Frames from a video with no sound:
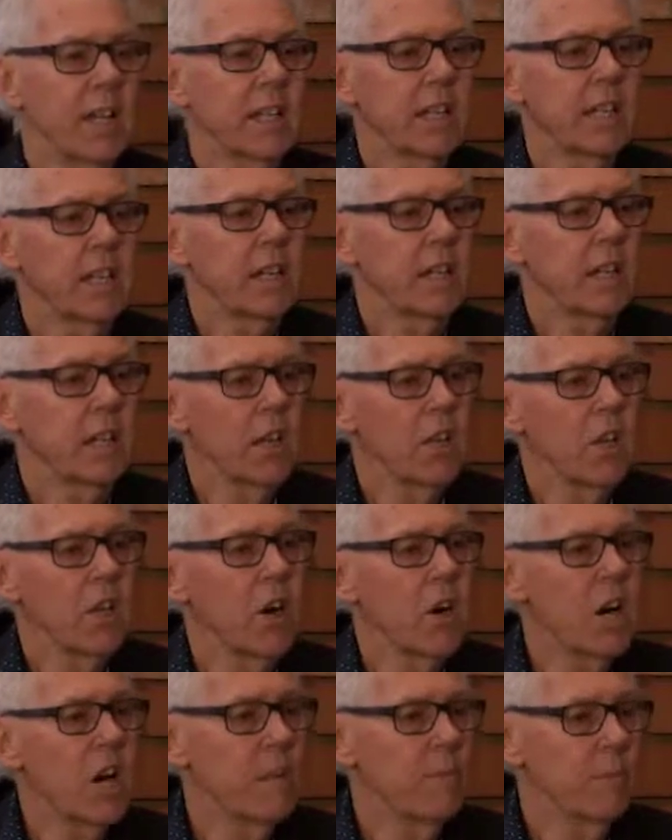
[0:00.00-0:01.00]
getting
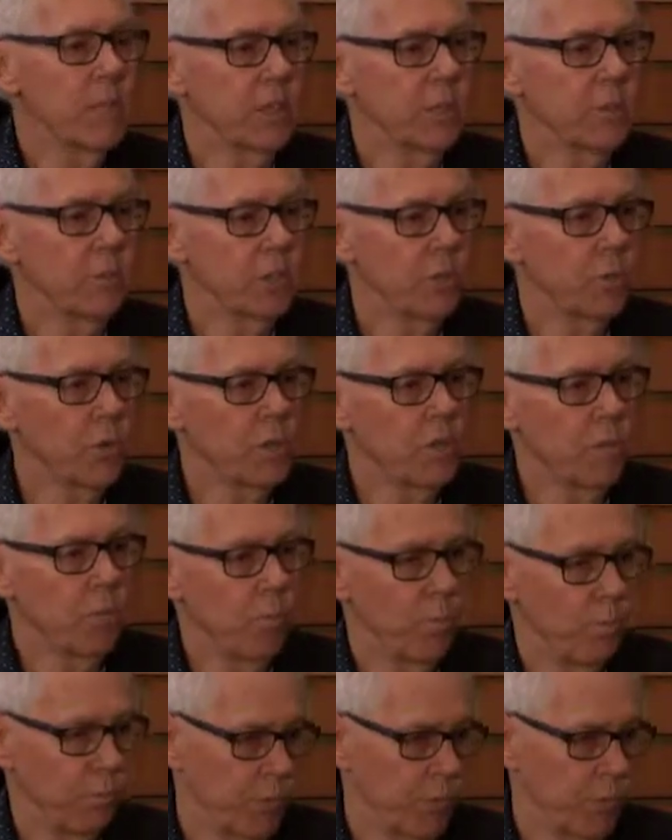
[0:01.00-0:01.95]
alignment between